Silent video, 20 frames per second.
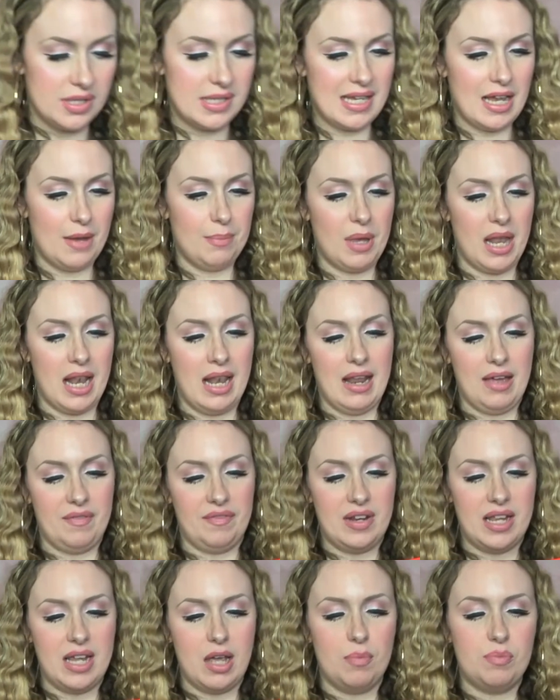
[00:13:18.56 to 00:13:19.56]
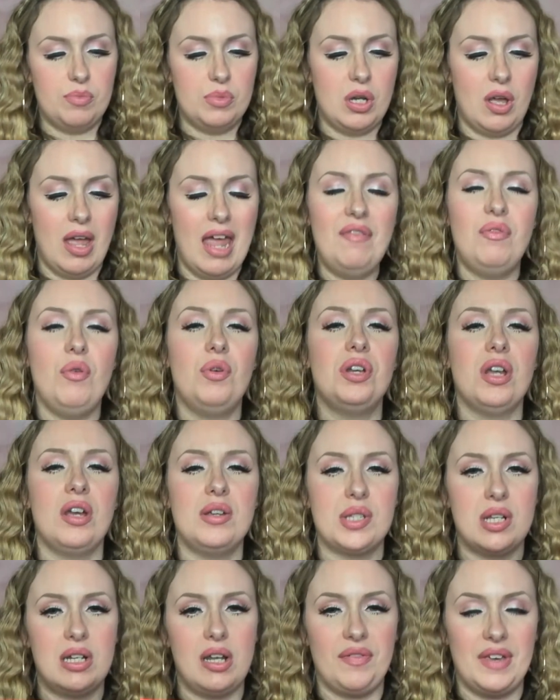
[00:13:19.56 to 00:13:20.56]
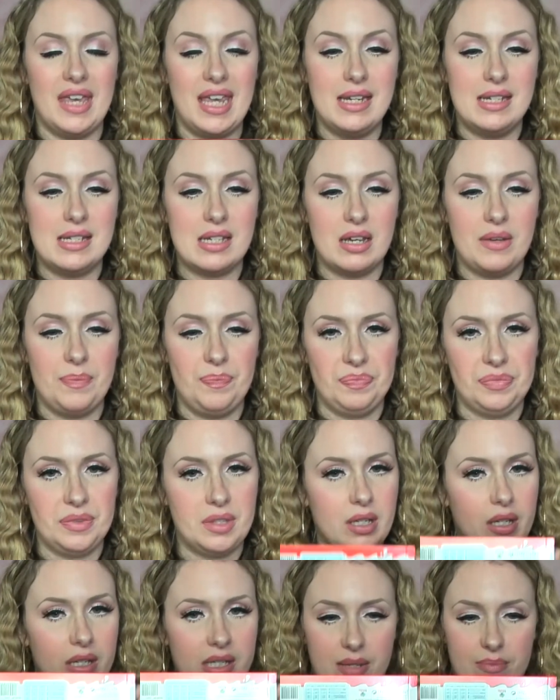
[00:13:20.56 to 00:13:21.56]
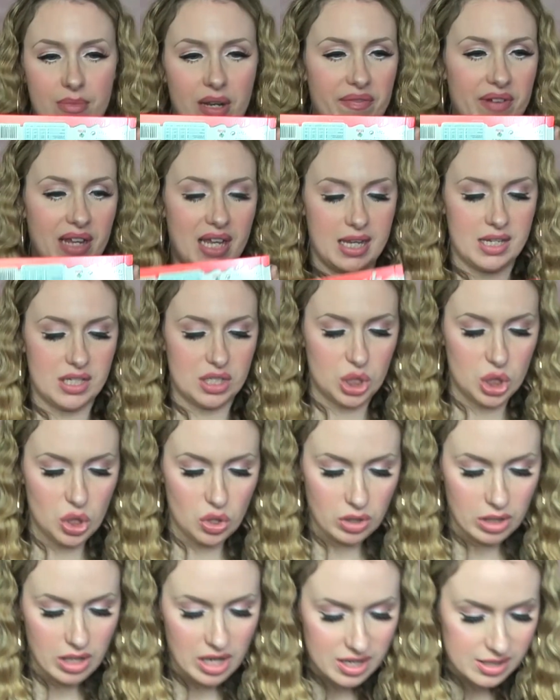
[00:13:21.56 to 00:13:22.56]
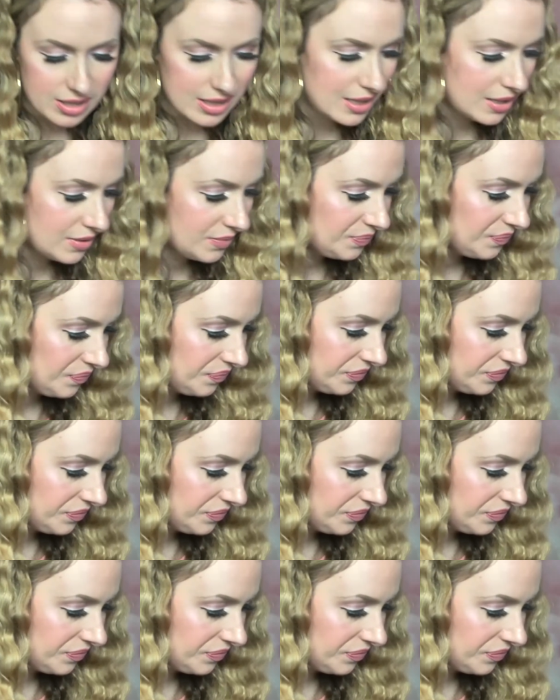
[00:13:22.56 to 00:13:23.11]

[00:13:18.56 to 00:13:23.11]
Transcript: some lovely, look, everyone knows I love Kinder, some lovely Kinder chocolate.